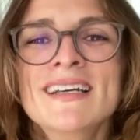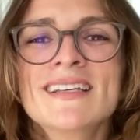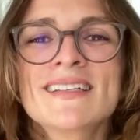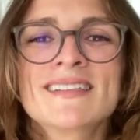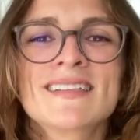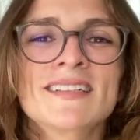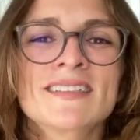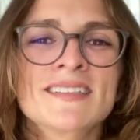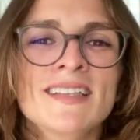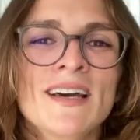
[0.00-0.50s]

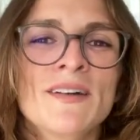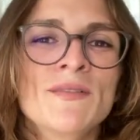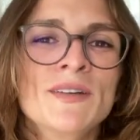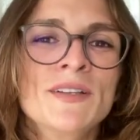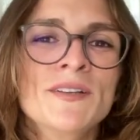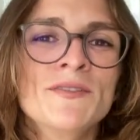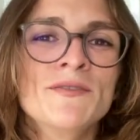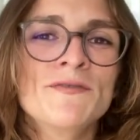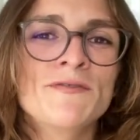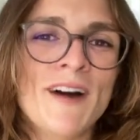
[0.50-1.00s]
such that when
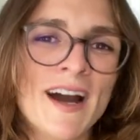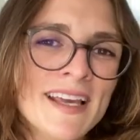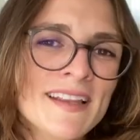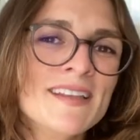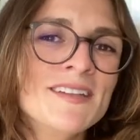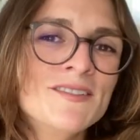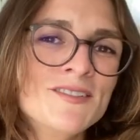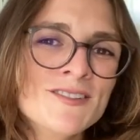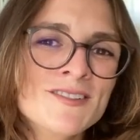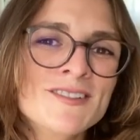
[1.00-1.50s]
you
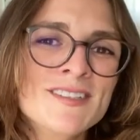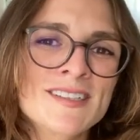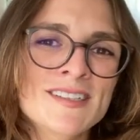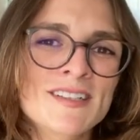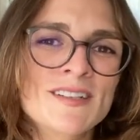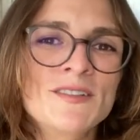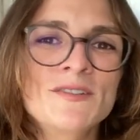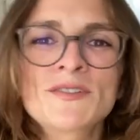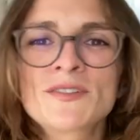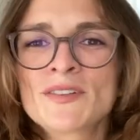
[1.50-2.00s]
finally do
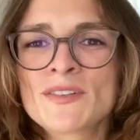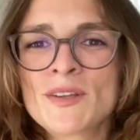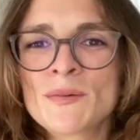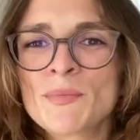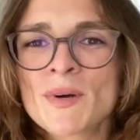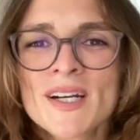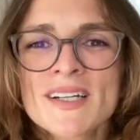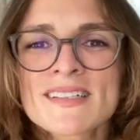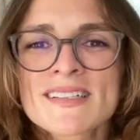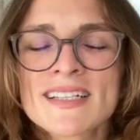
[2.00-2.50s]
disclose to the
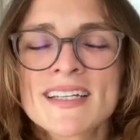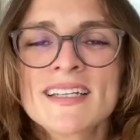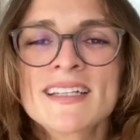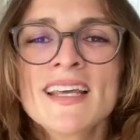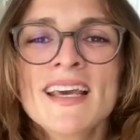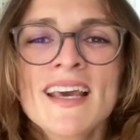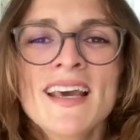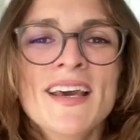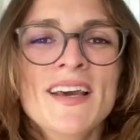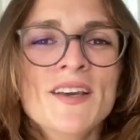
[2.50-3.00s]
person,